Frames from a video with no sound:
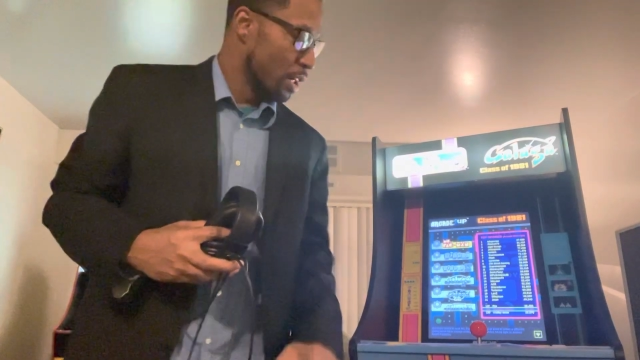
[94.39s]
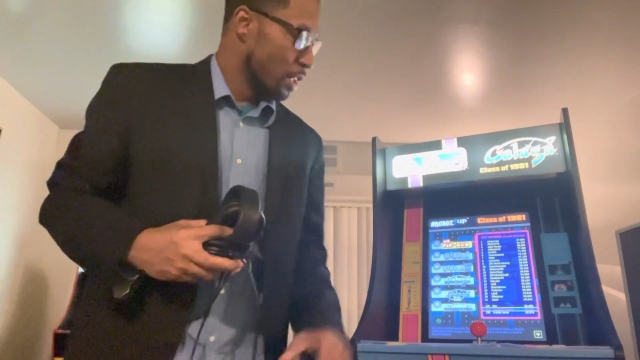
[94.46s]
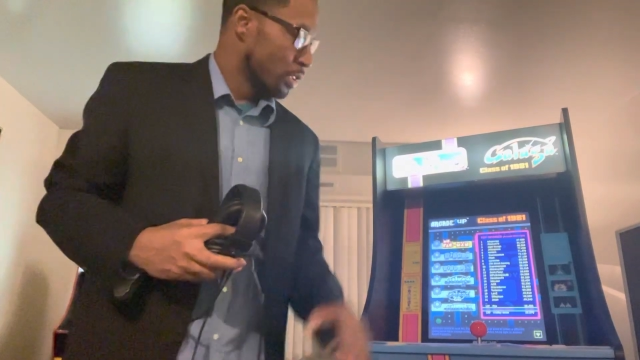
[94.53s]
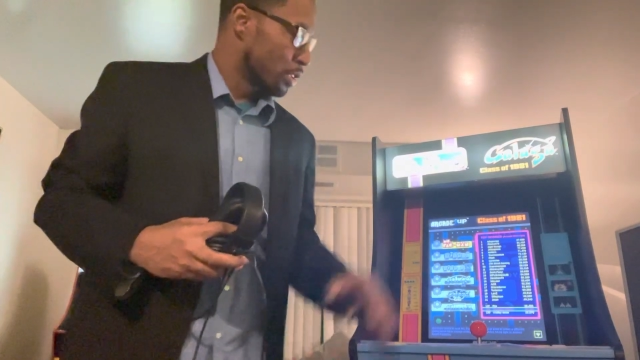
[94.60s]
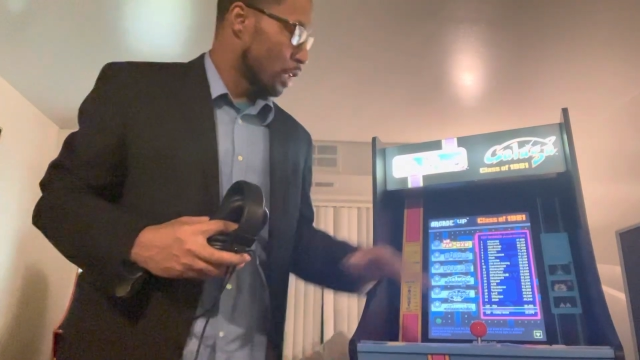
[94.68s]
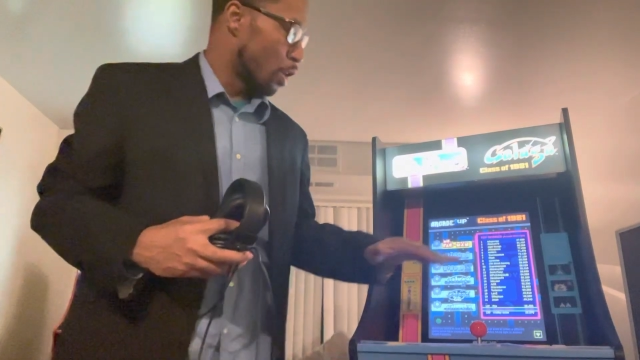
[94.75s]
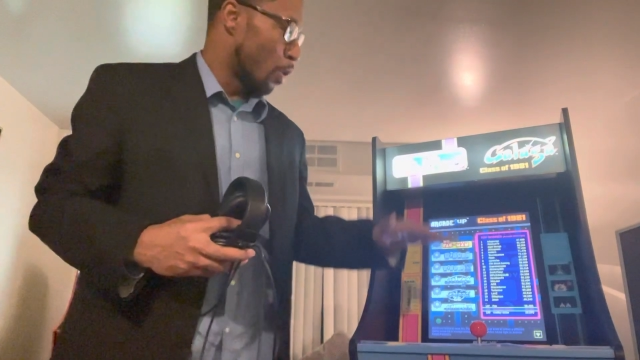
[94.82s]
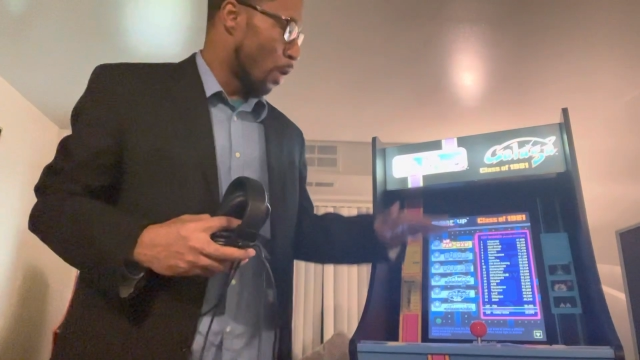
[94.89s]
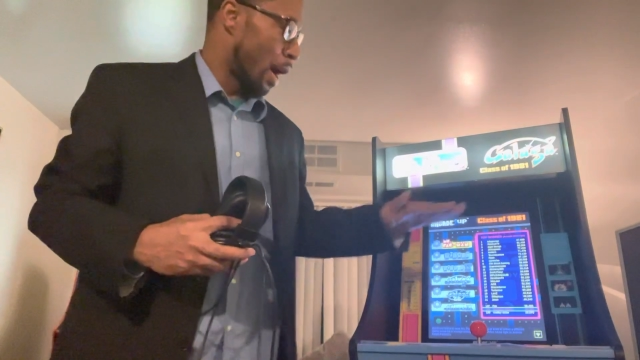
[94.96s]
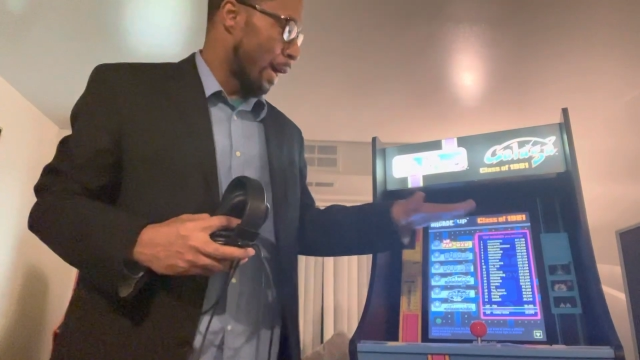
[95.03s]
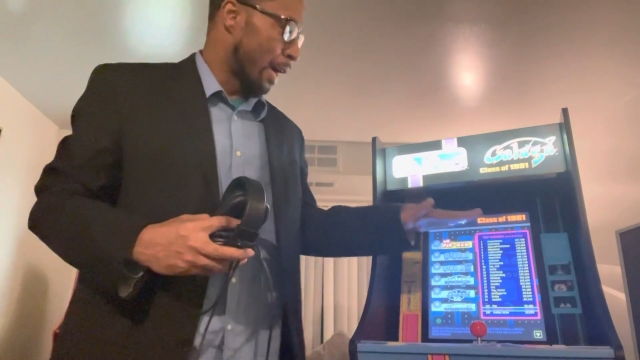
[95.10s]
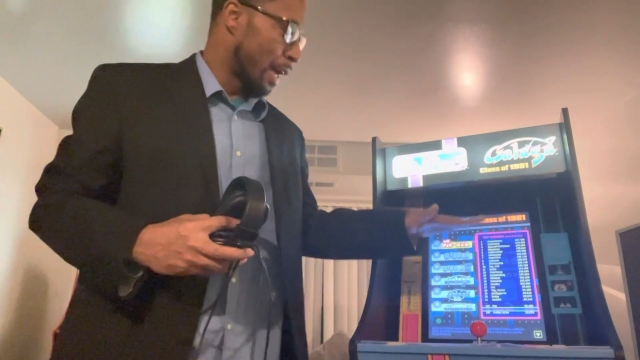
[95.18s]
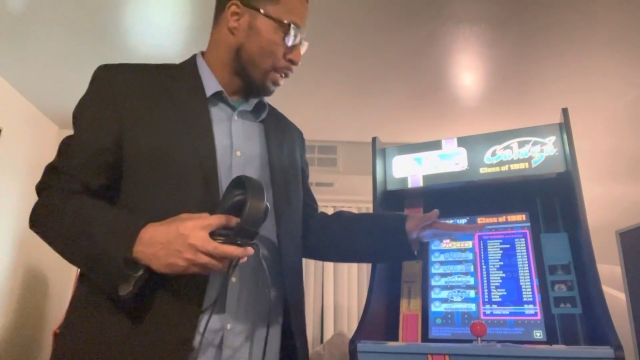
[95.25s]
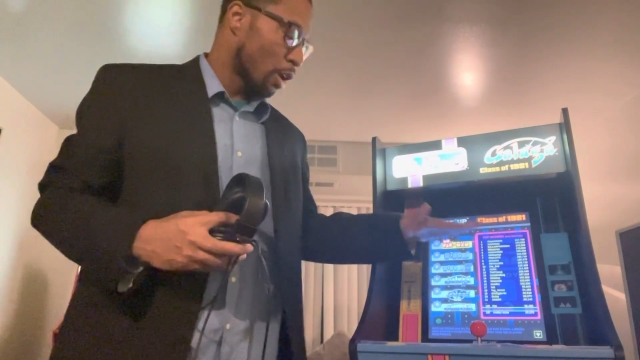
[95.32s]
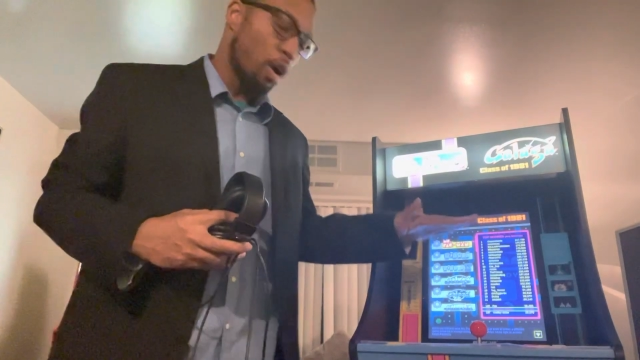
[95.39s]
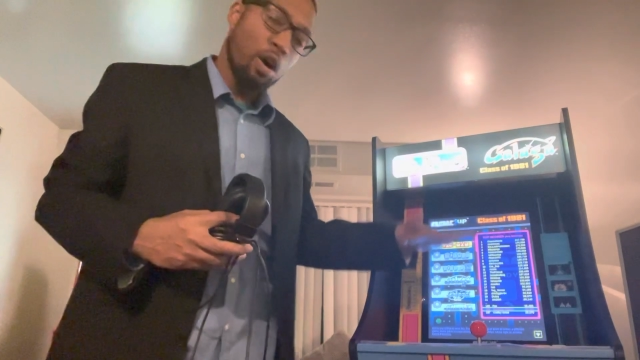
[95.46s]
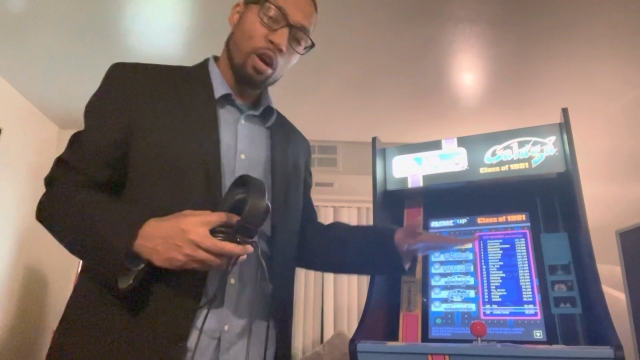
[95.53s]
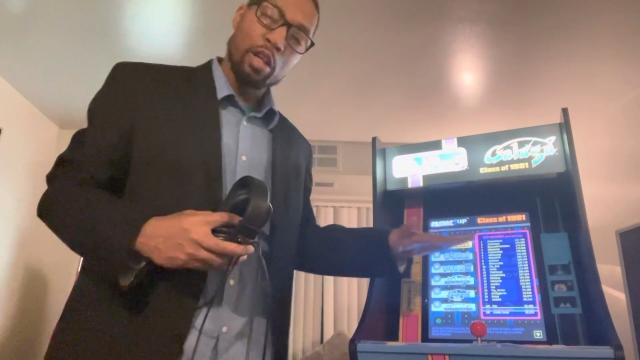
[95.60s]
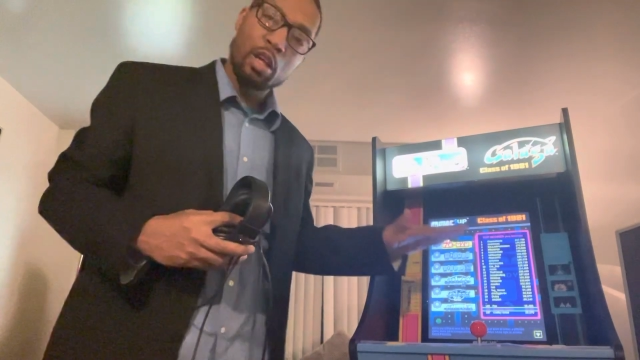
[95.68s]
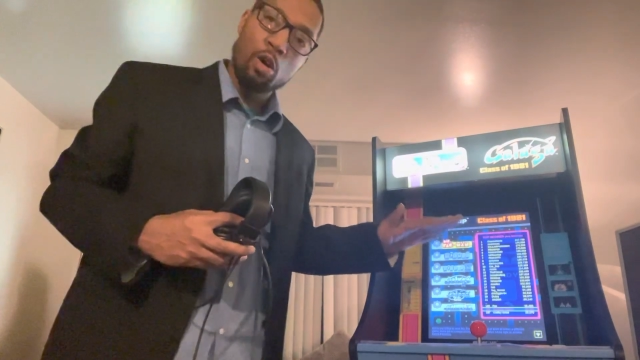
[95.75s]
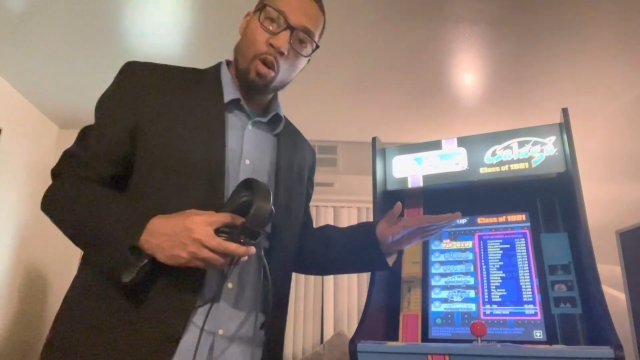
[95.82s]
So I got the
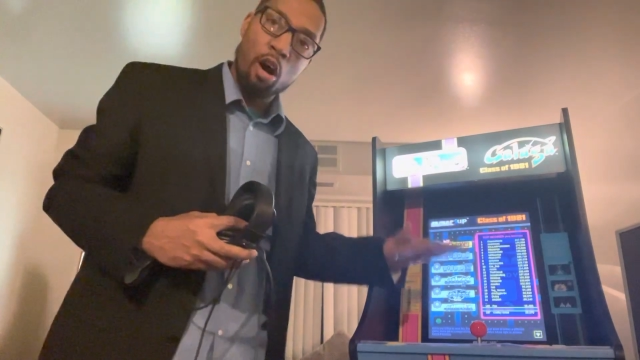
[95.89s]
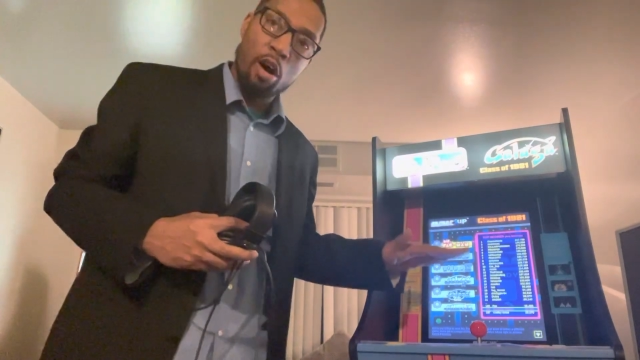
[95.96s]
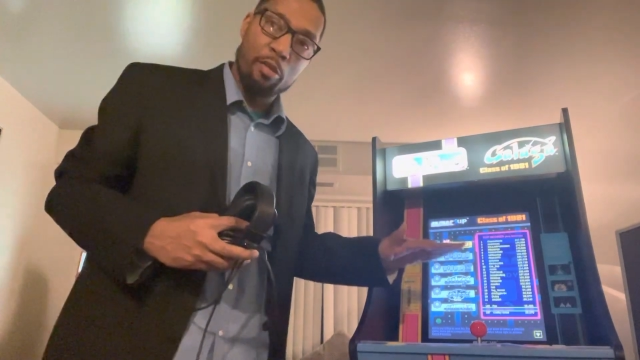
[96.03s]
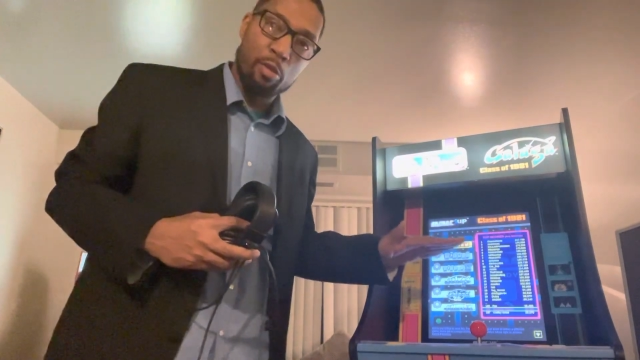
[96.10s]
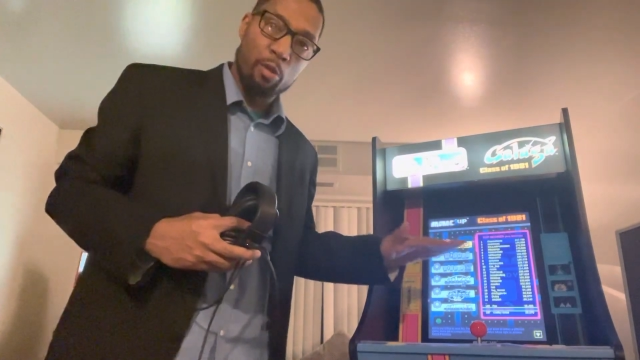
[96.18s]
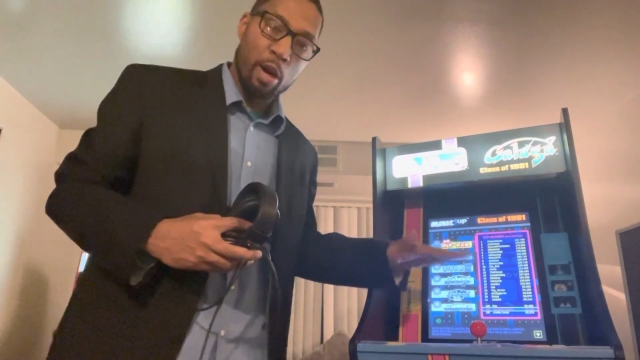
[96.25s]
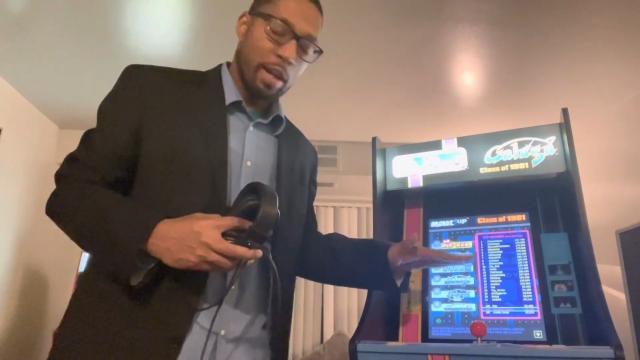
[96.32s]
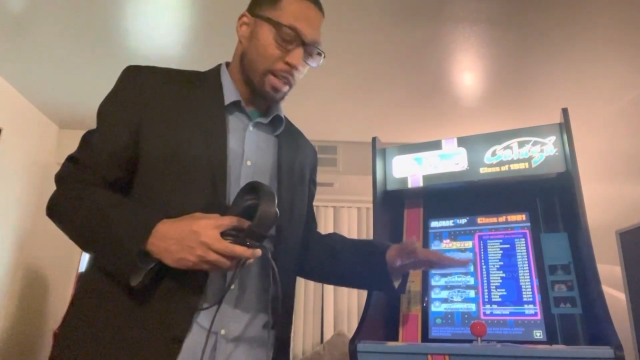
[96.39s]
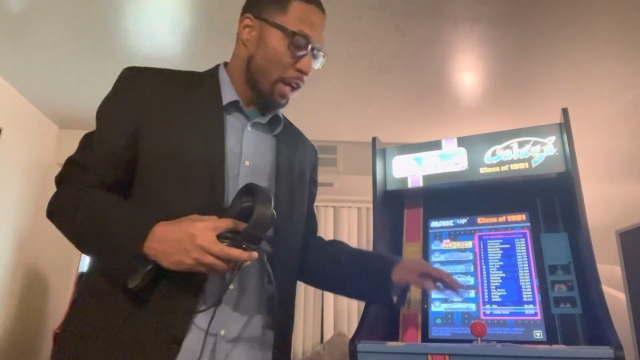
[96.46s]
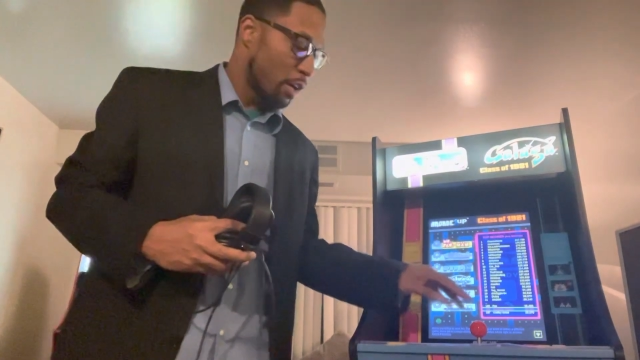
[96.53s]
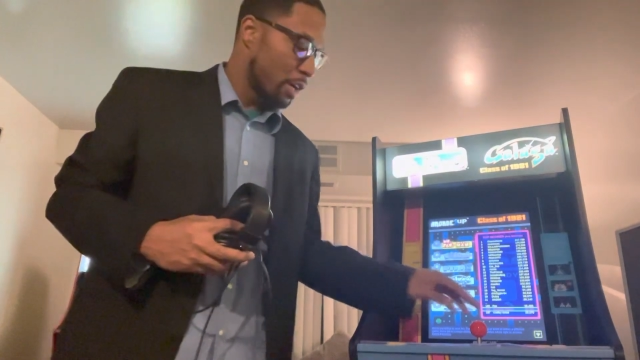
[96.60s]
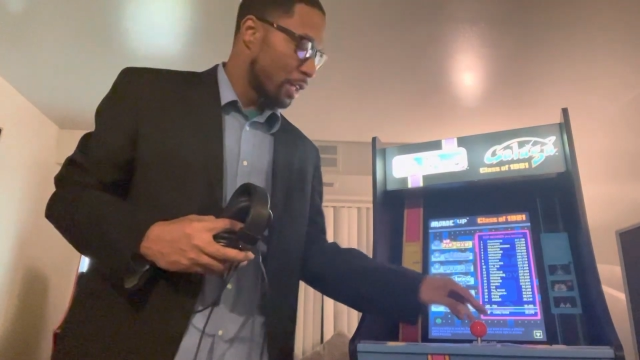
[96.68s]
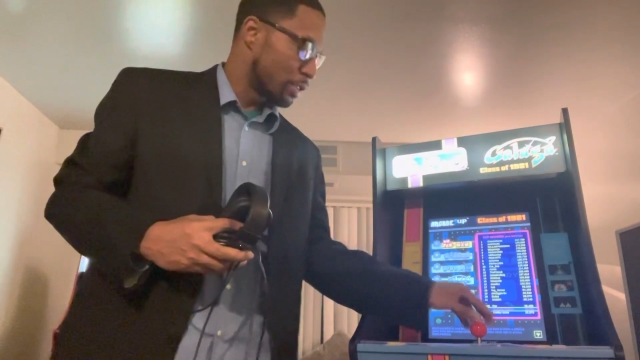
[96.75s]
audio off right now.